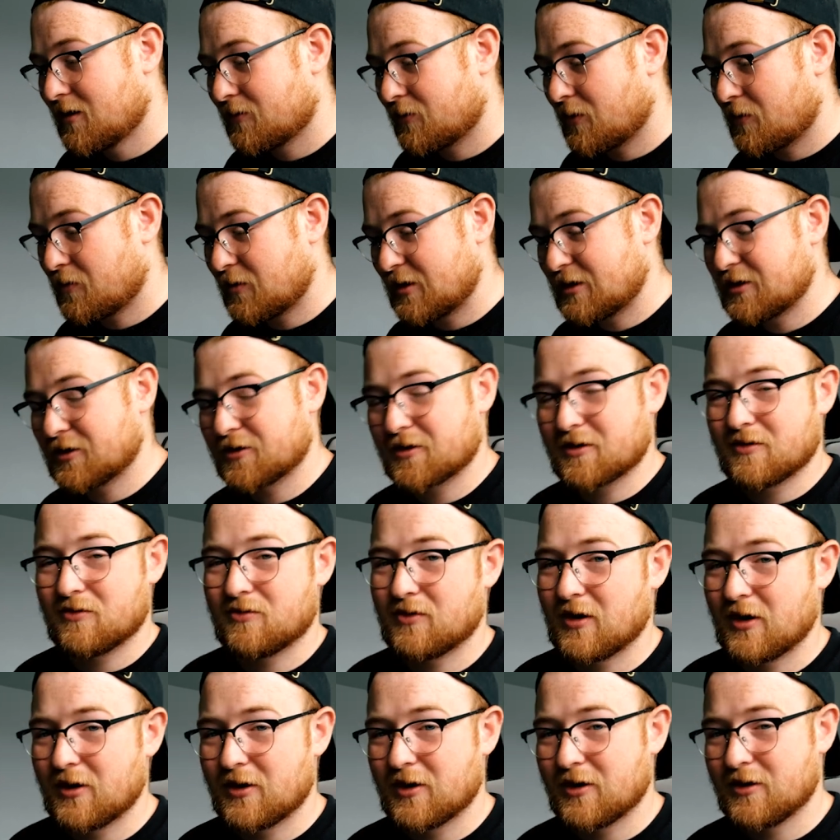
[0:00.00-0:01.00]
when we took the
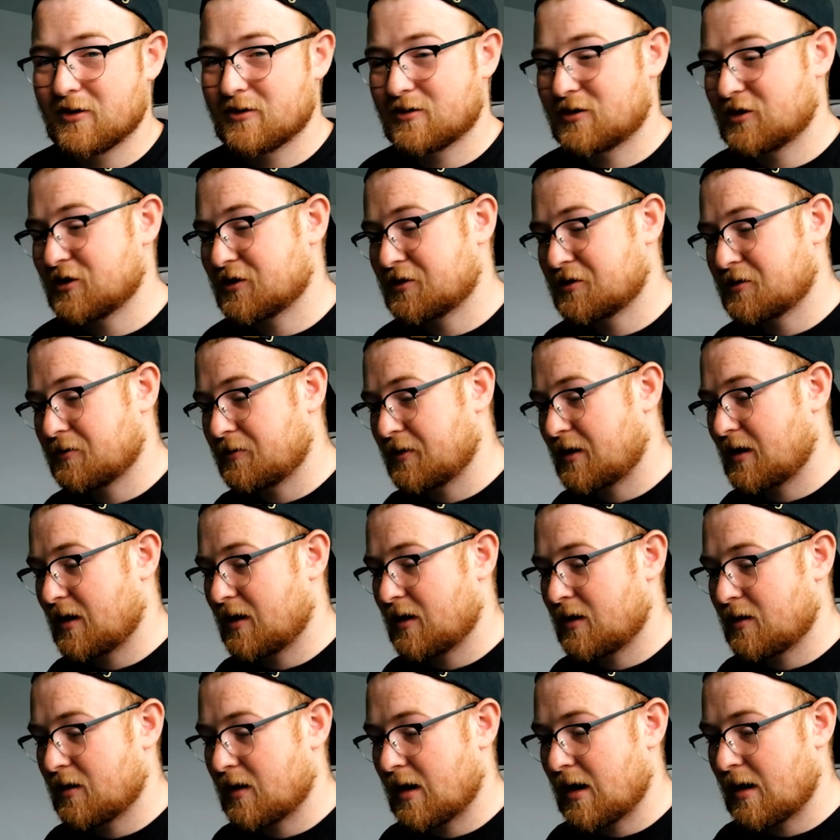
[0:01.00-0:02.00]
photo, just so we
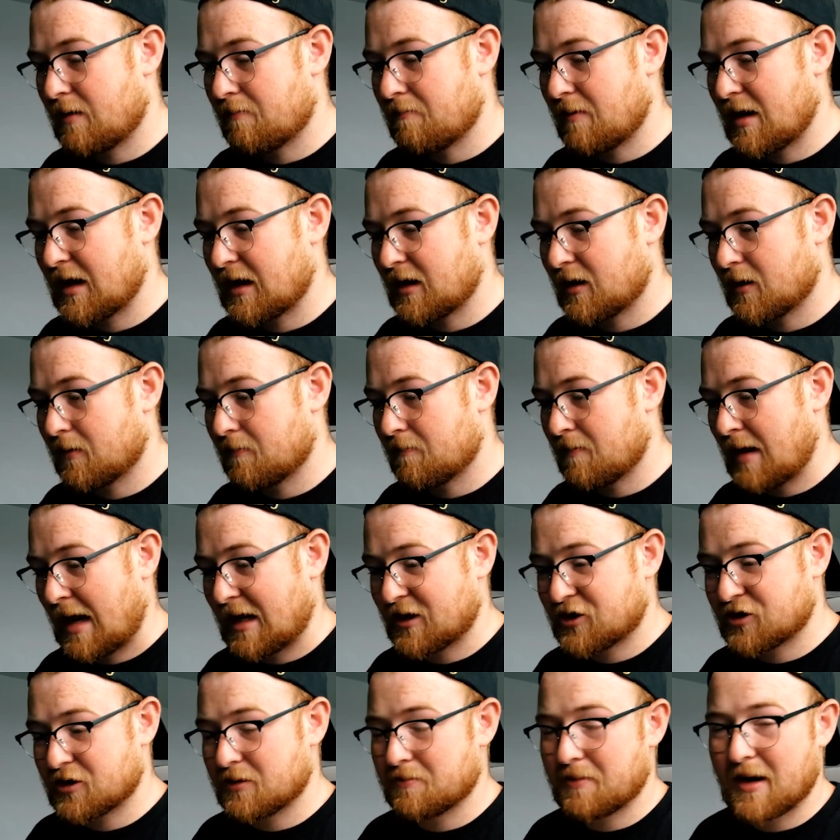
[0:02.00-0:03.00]
can make it
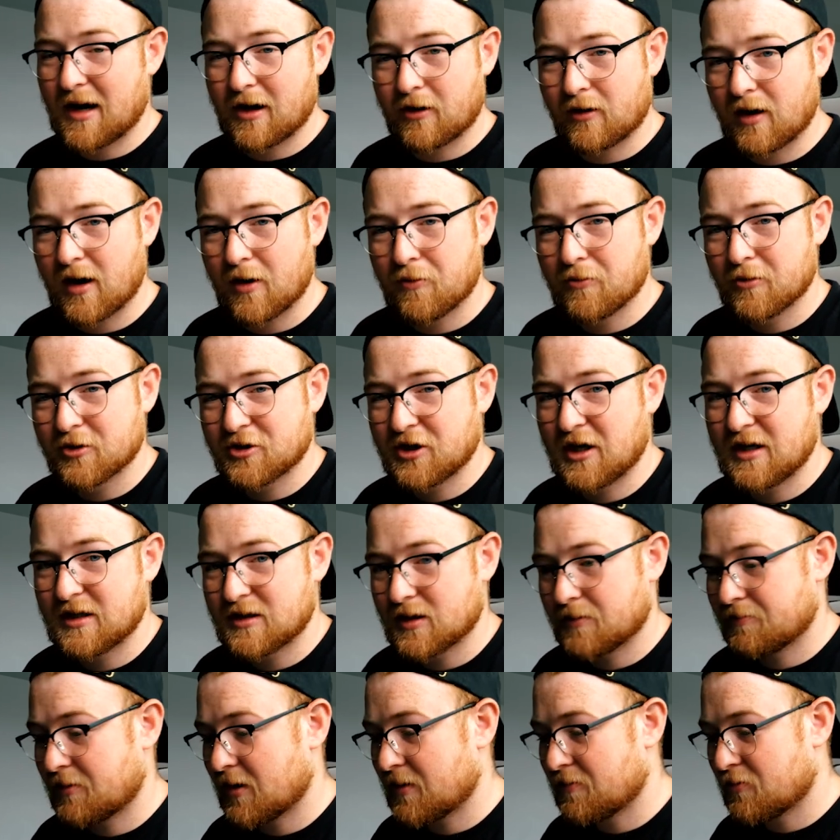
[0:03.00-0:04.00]
match the background, which
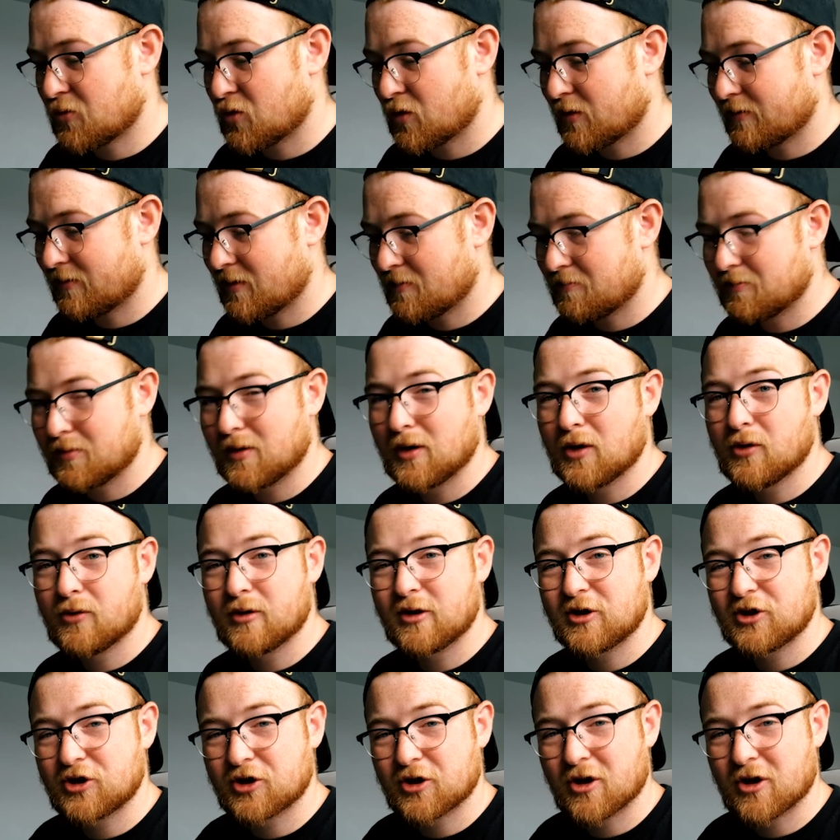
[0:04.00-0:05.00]
has a bit more of a bluish